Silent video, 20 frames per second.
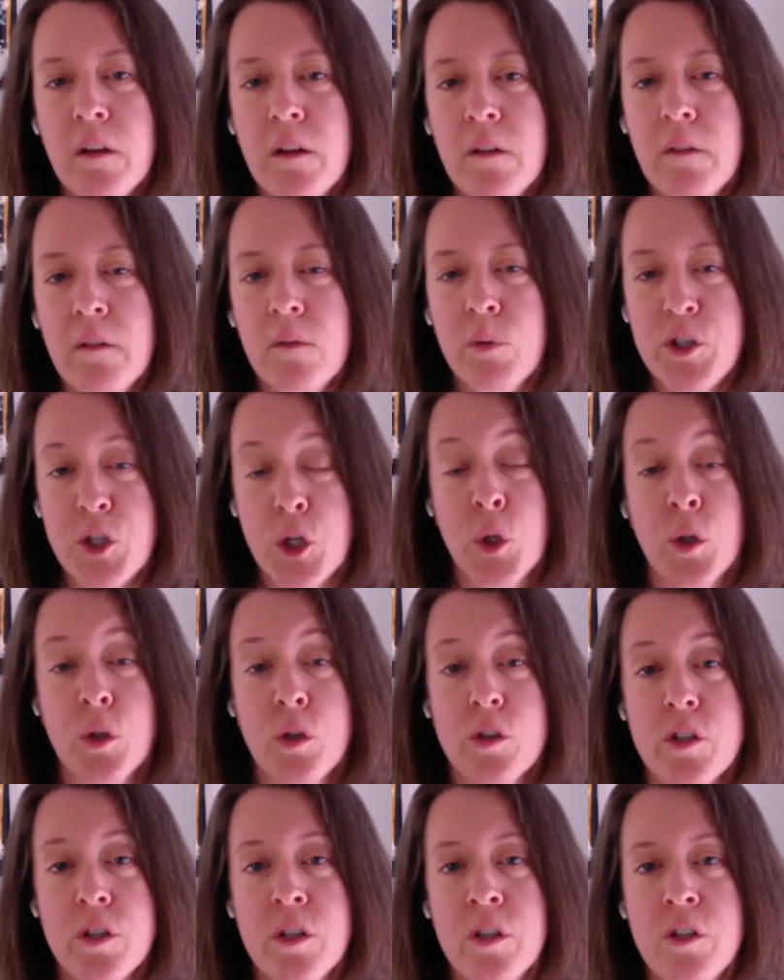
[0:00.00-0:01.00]

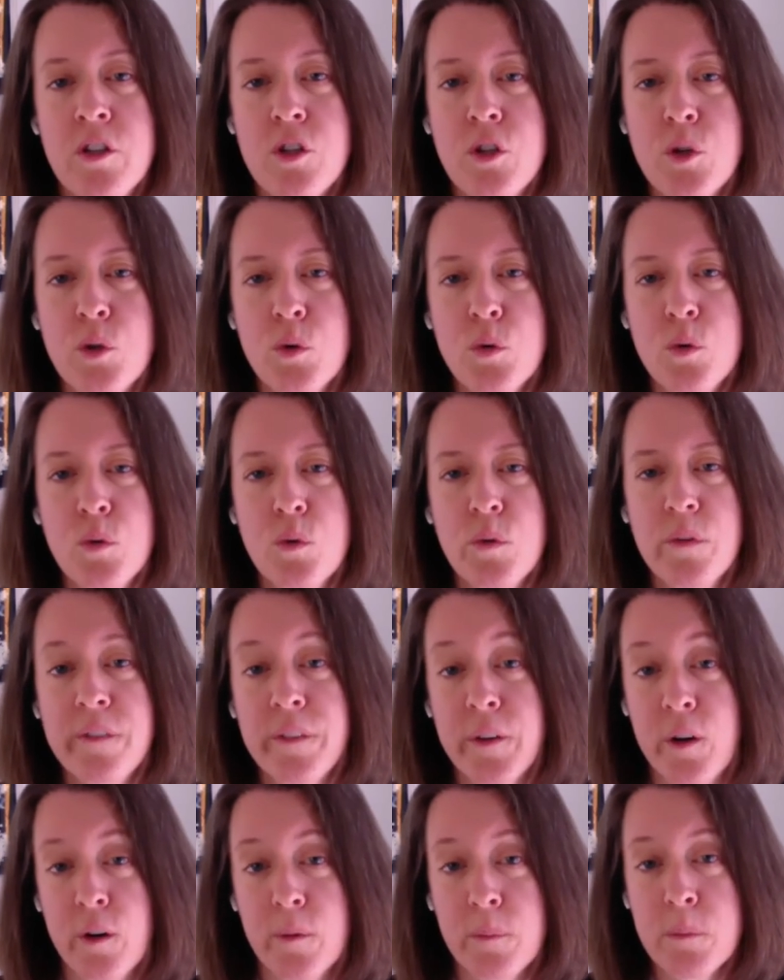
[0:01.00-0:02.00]
returns to
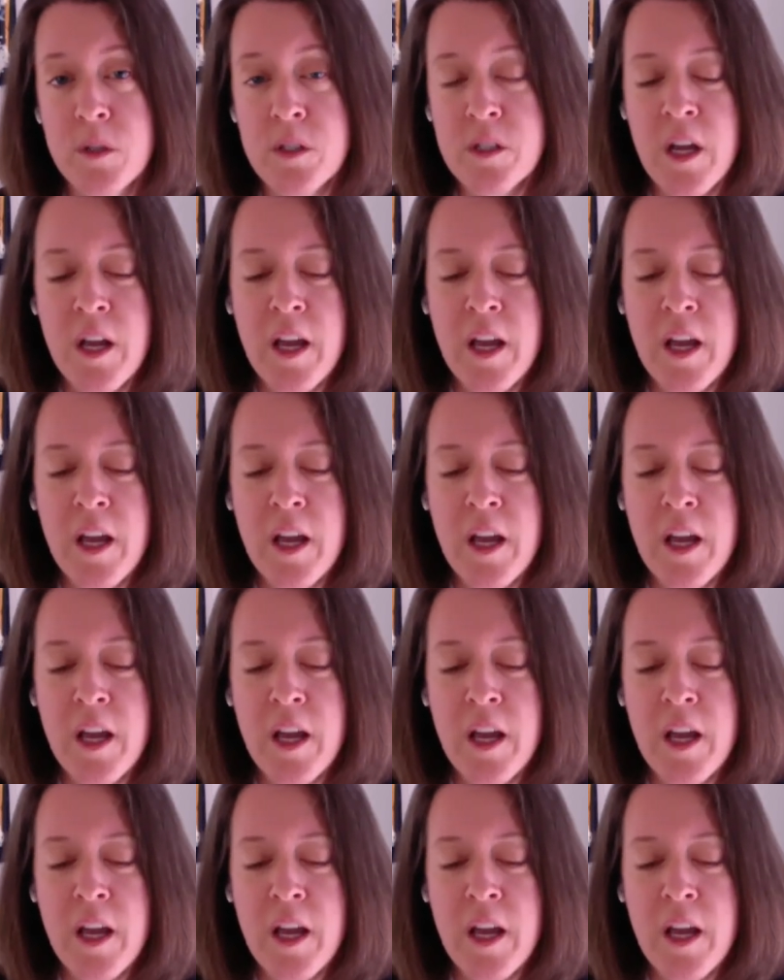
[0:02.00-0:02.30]
firms